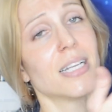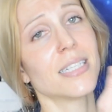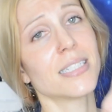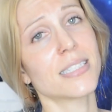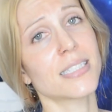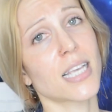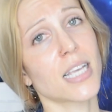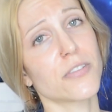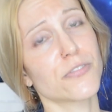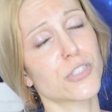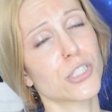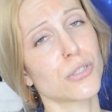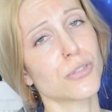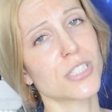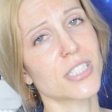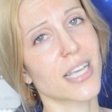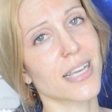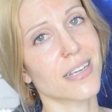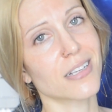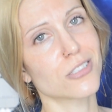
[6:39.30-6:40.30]
Save two
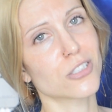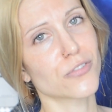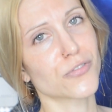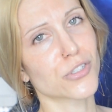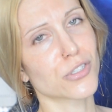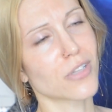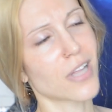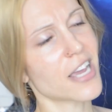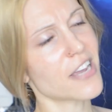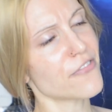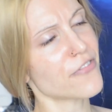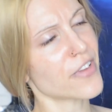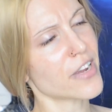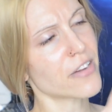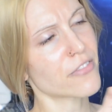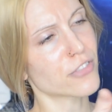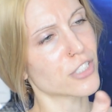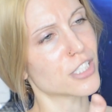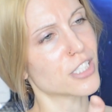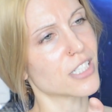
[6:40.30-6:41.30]
seconds of your life
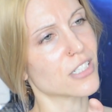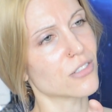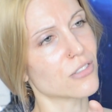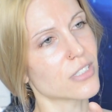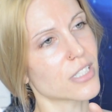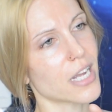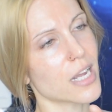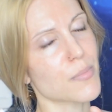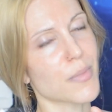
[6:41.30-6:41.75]
every single day